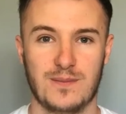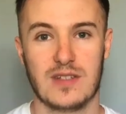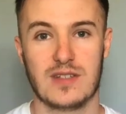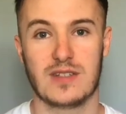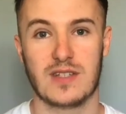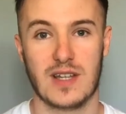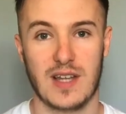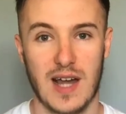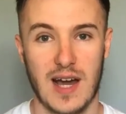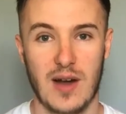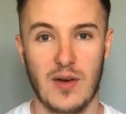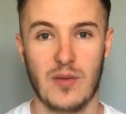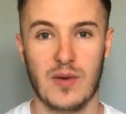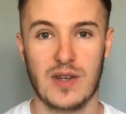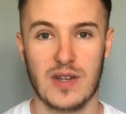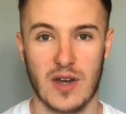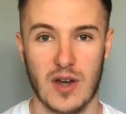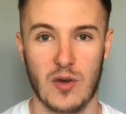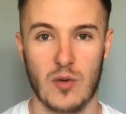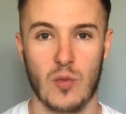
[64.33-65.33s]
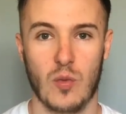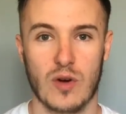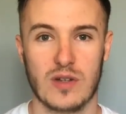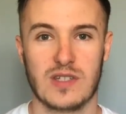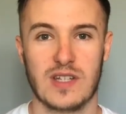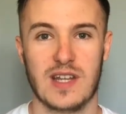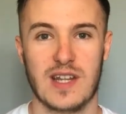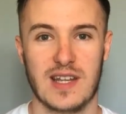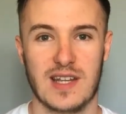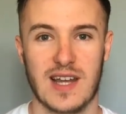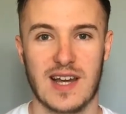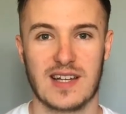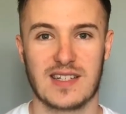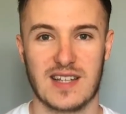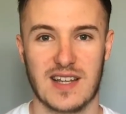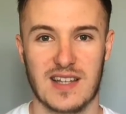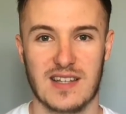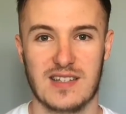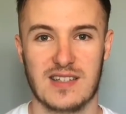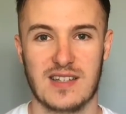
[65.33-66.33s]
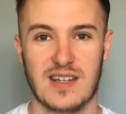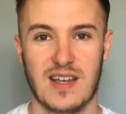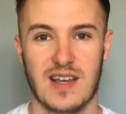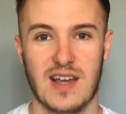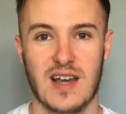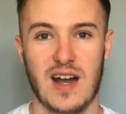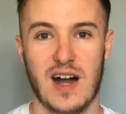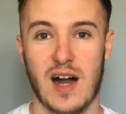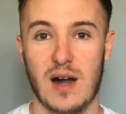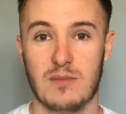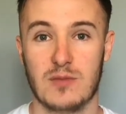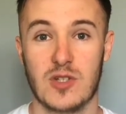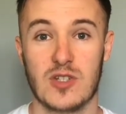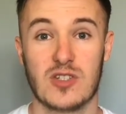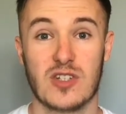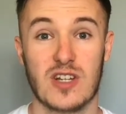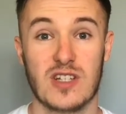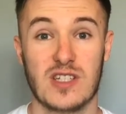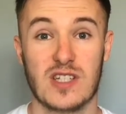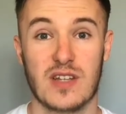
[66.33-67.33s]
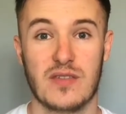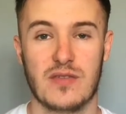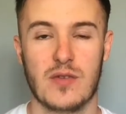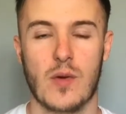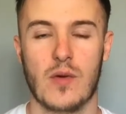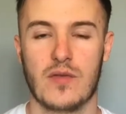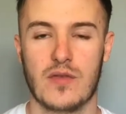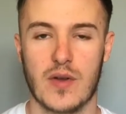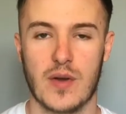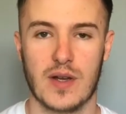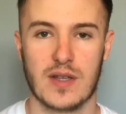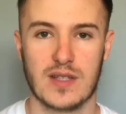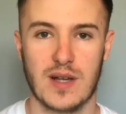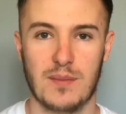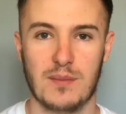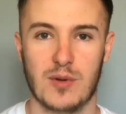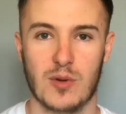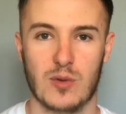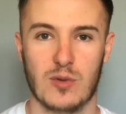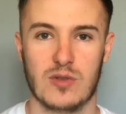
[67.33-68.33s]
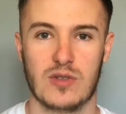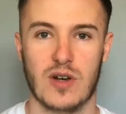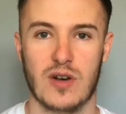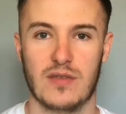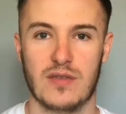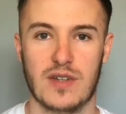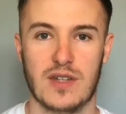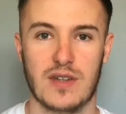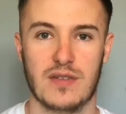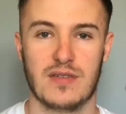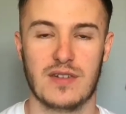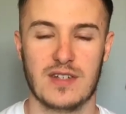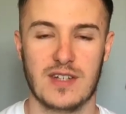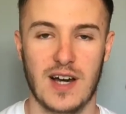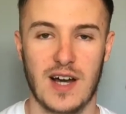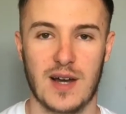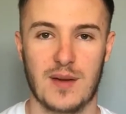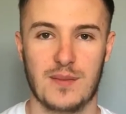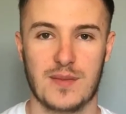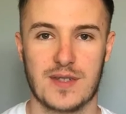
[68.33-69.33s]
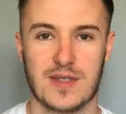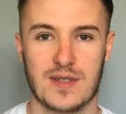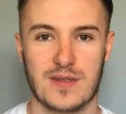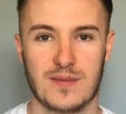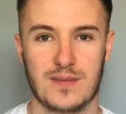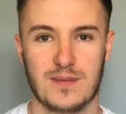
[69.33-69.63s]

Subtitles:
So now we know what an index is, I'm just going to give you a few examples of the different types.